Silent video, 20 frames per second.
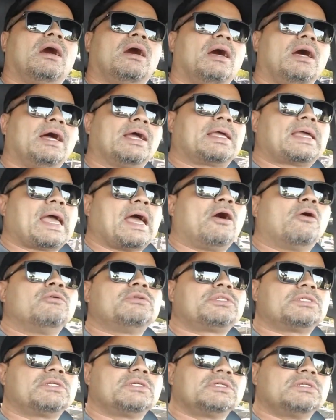
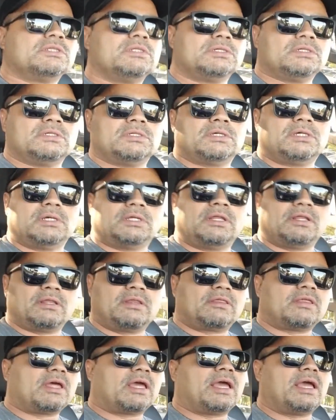account
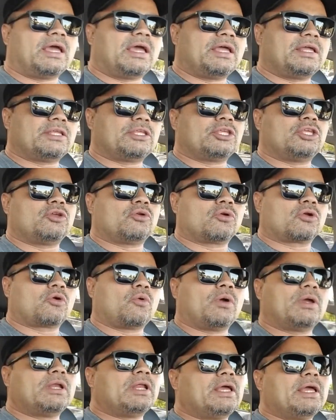that you're
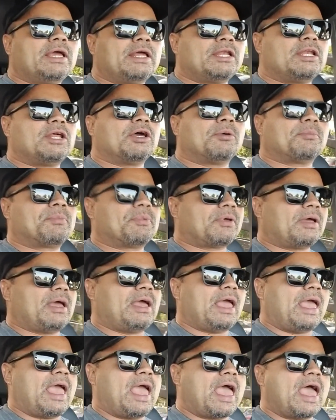going to end up
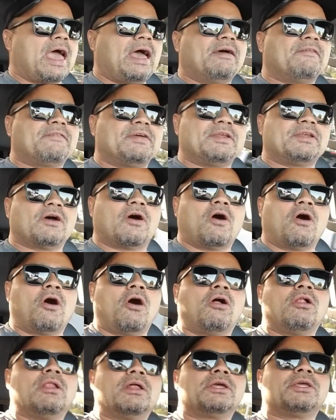having
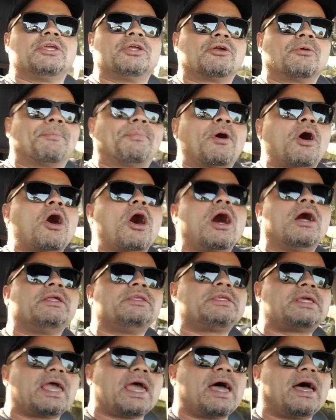all of your
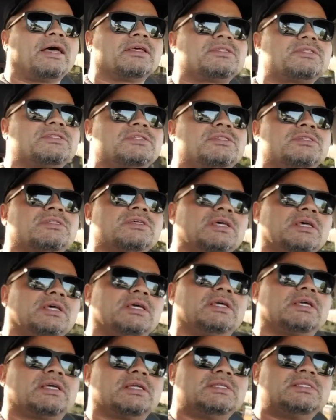podcasts
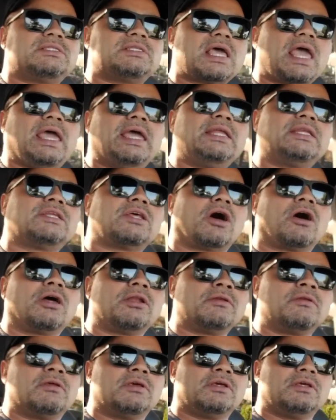contained
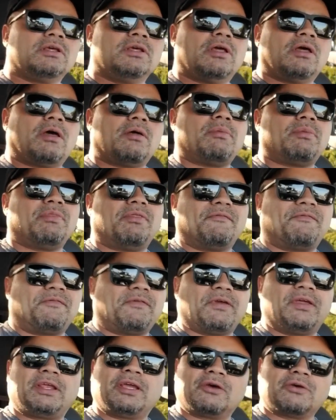on. The
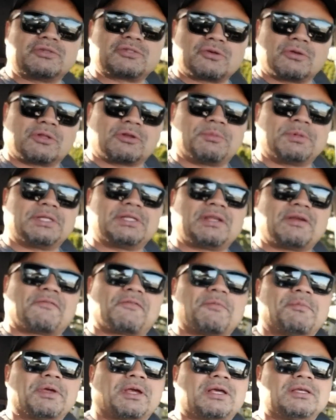videos are a little bit
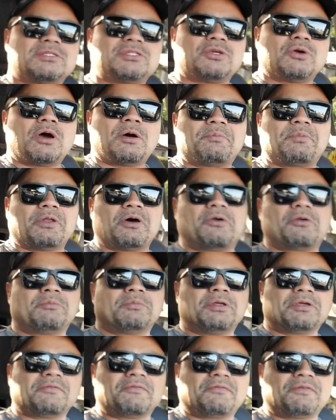different because you upload them
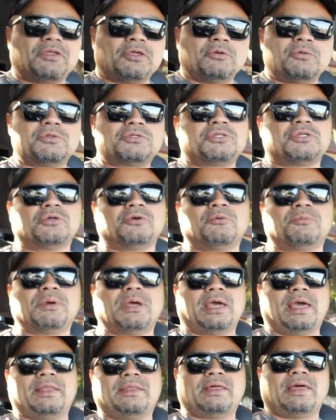to YouTube
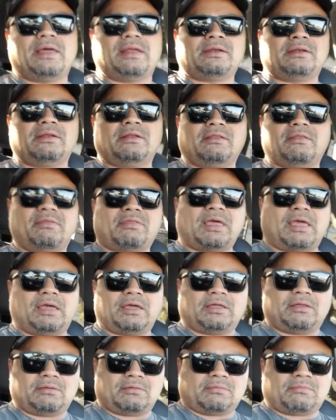and then
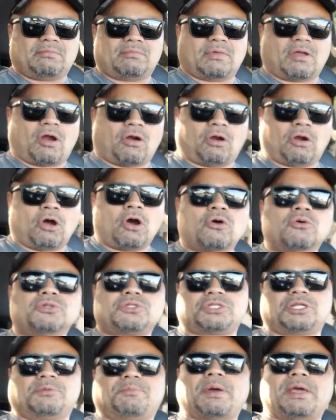they are
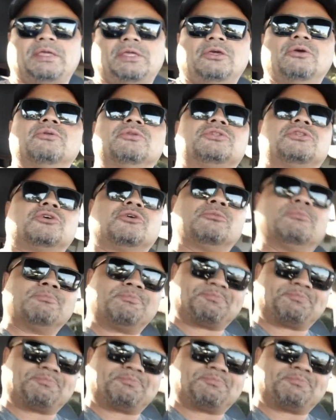hosted by YouTube.